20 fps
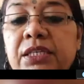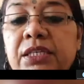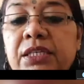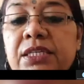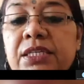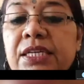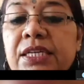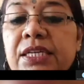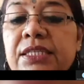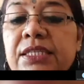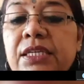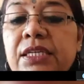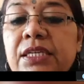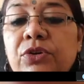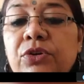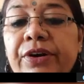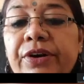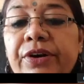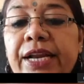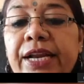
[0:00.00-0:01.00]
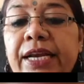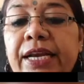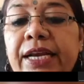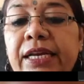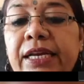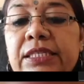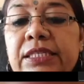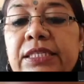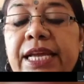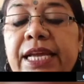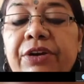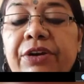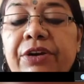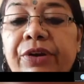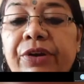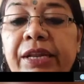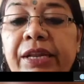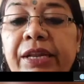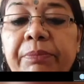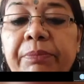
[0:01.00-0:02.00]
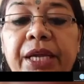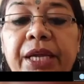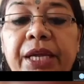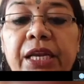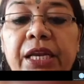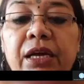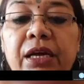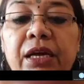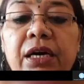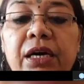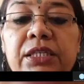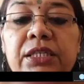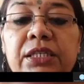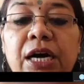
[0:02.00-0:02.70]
Diseases or illness can really mean